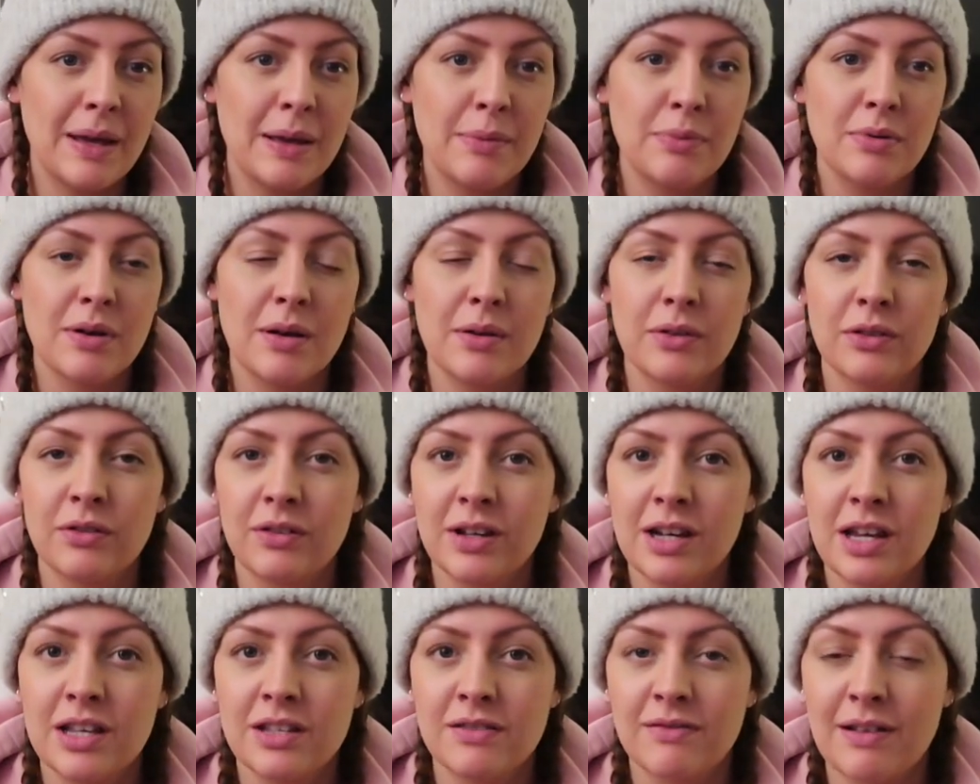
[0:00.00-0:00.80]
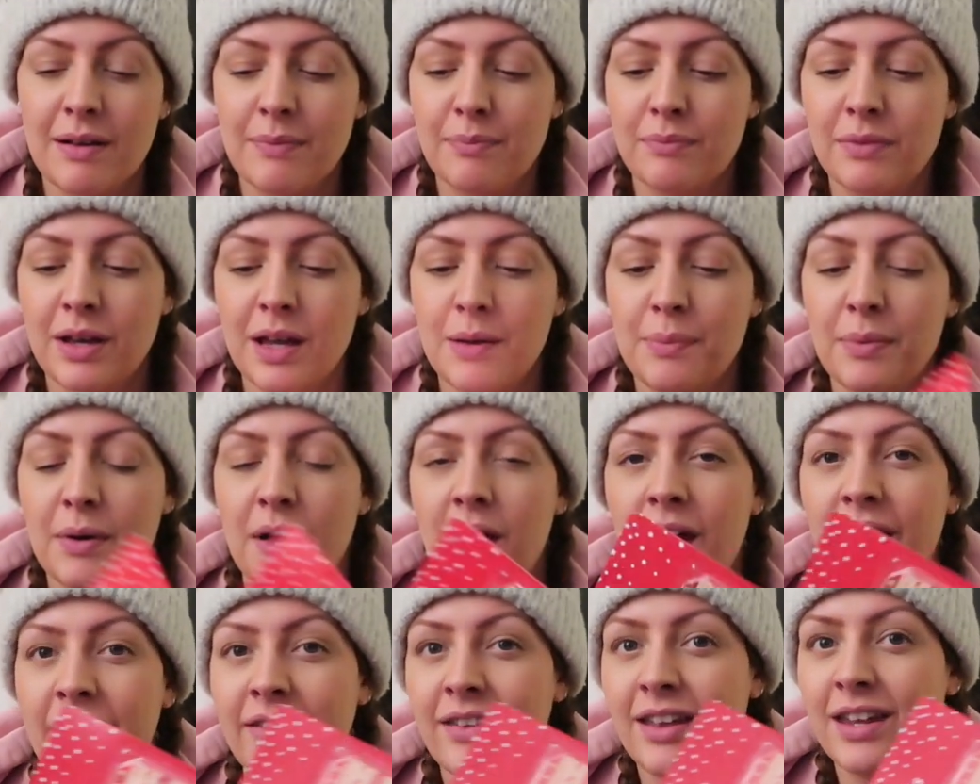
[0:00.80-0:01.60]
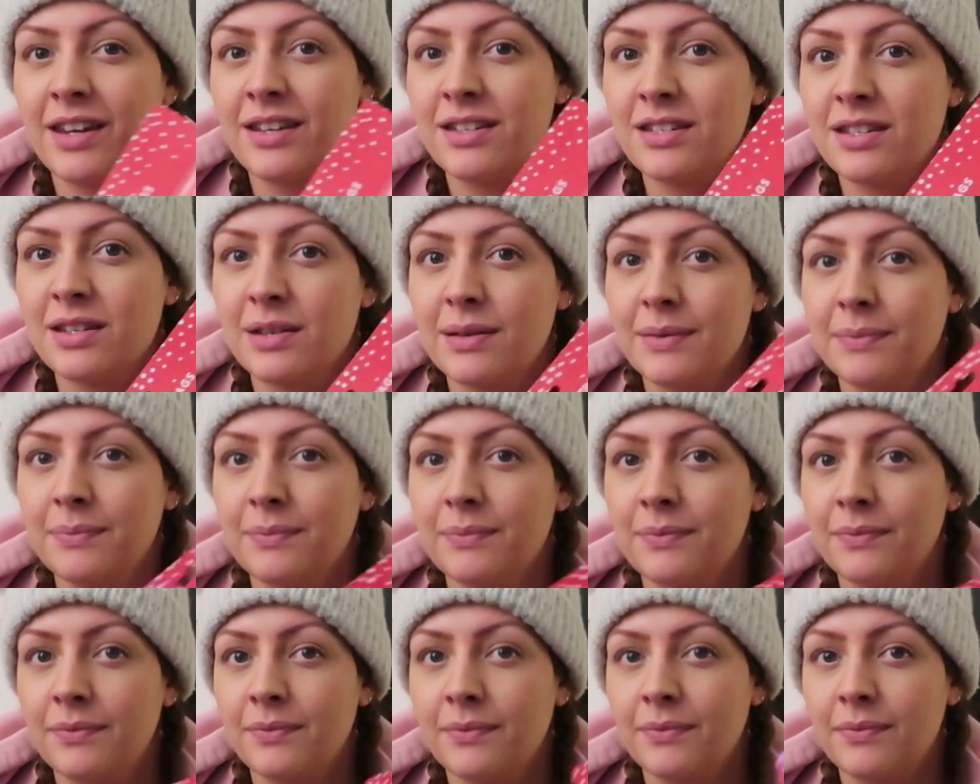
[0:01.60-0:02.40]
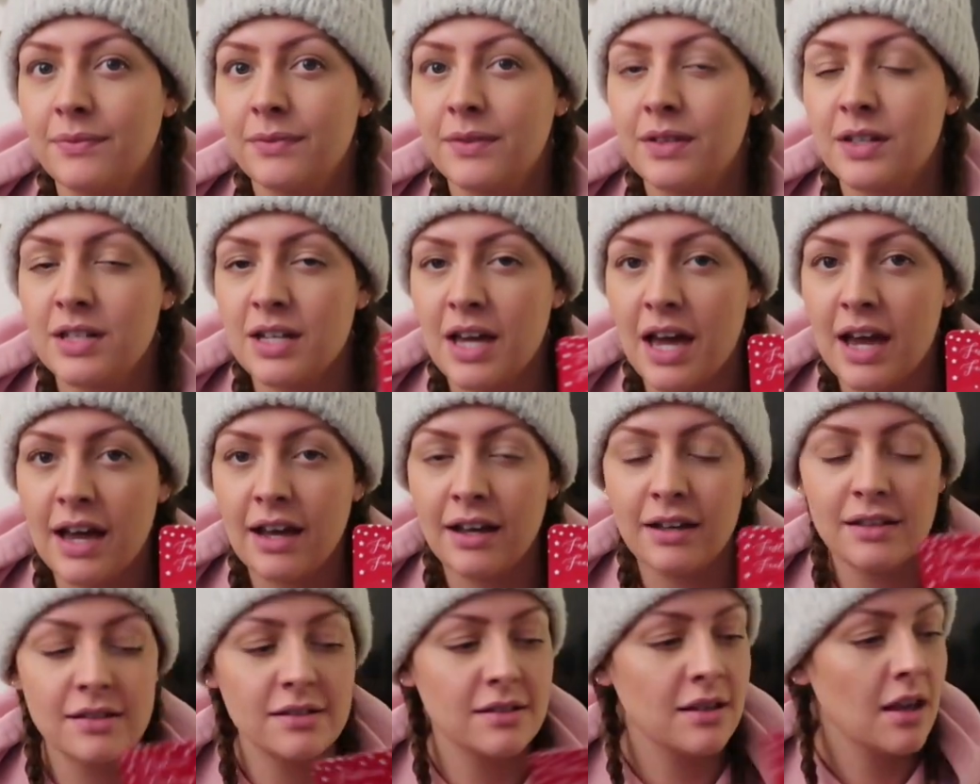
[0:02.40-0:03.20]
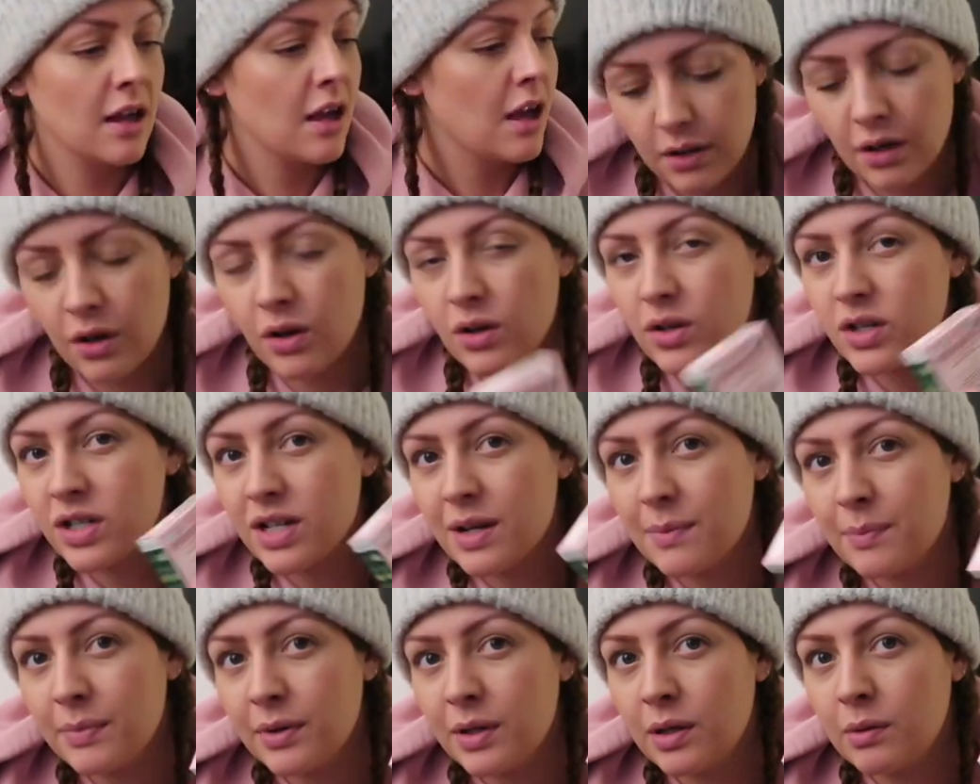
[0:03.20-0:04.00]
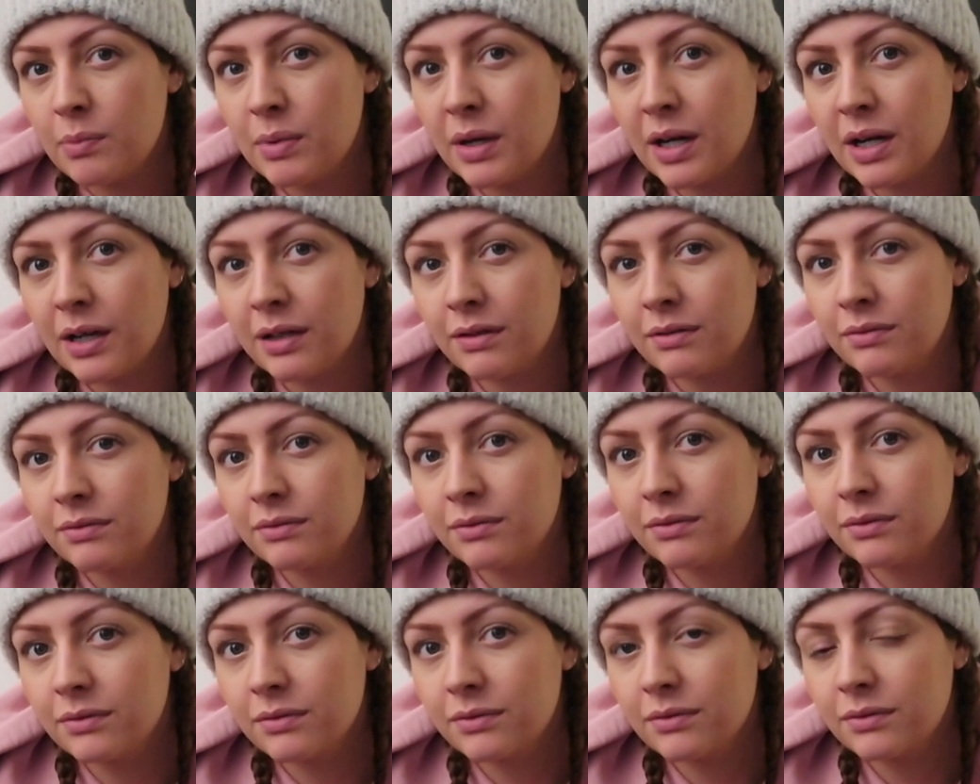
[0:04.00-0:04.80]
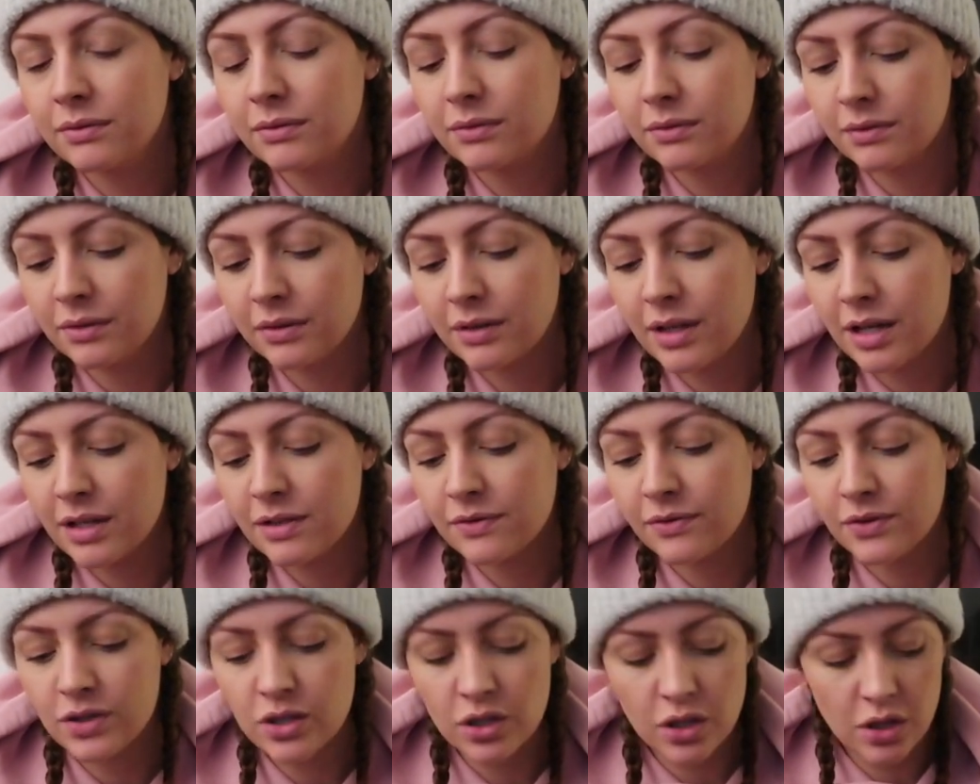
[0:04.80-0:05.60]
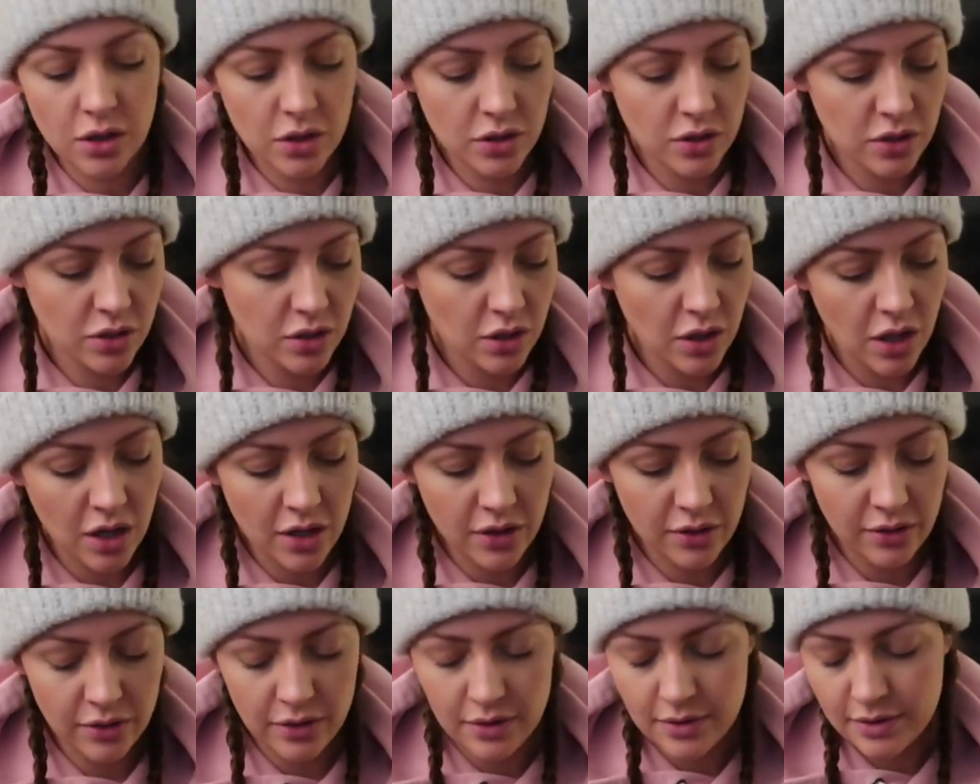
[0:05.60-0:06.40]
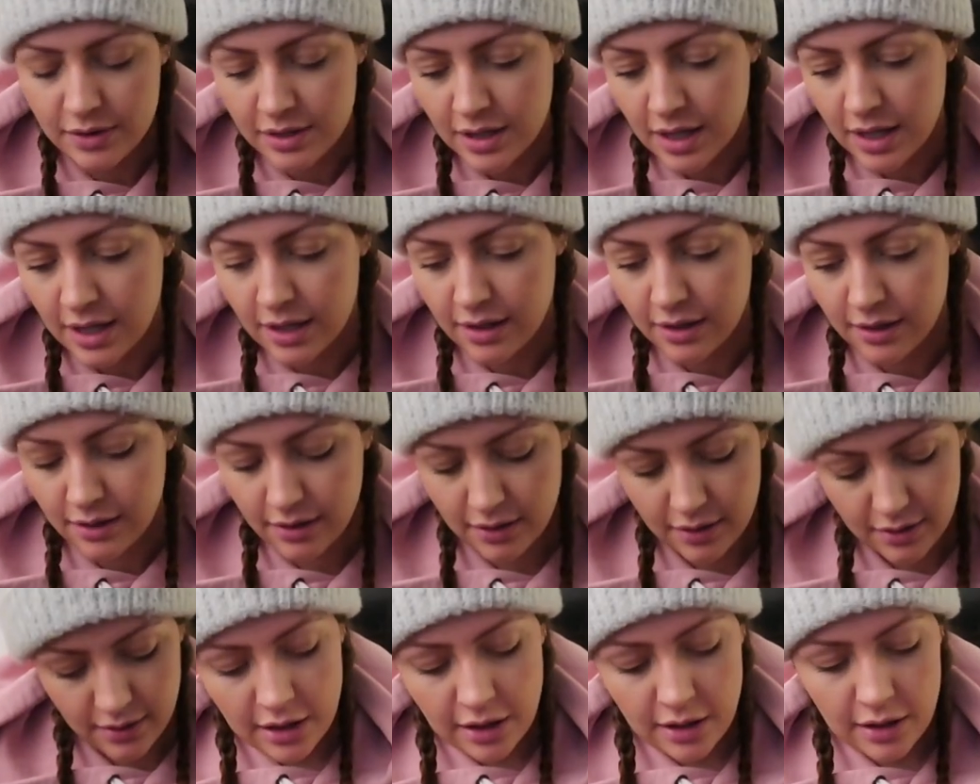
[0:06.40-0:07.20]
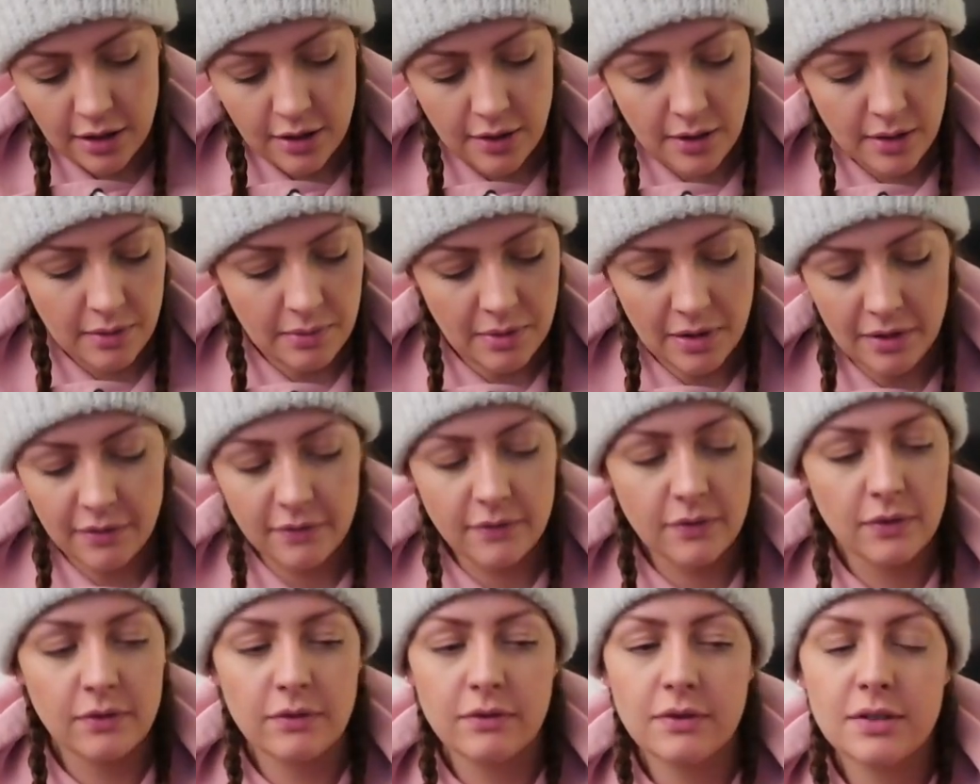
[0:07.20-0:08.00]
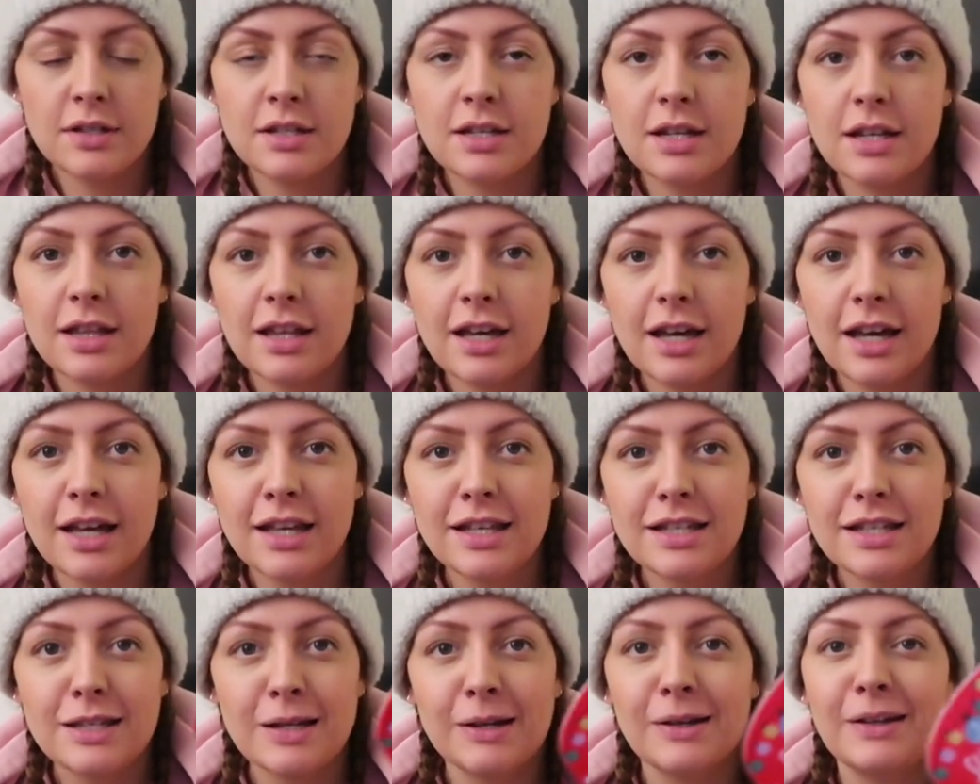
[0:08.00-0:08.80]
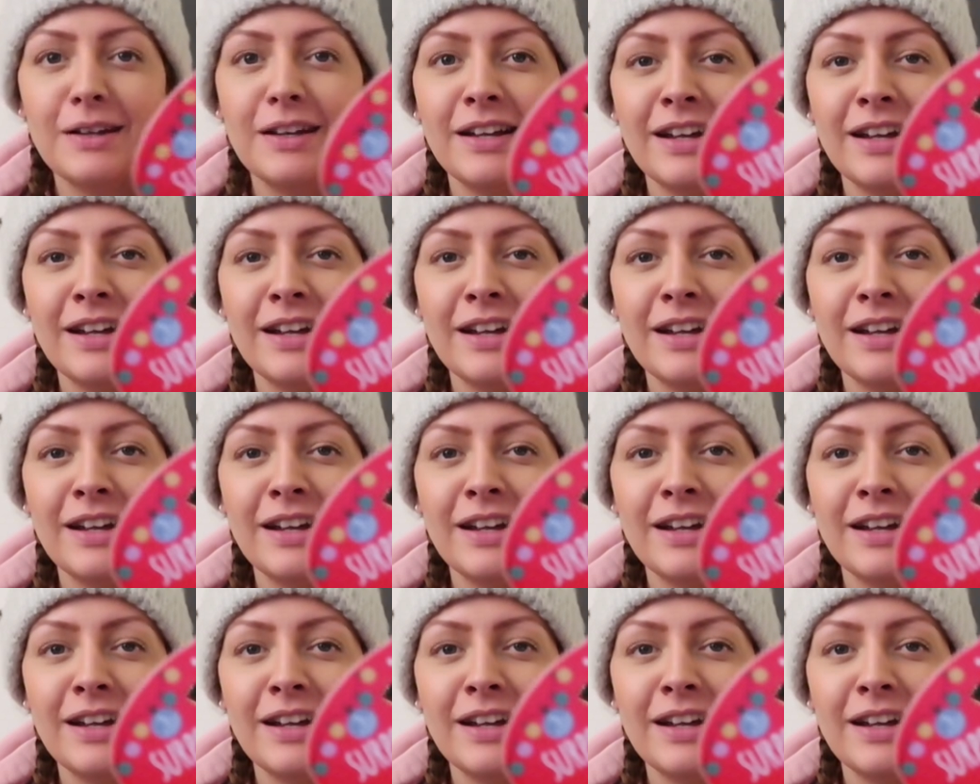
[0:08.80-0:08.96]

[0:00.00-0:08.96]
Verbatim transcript: paper out three loads of wrapping paper and then some tags i've got a shampoo bar that's for josh i don't use that and i know he won't see this so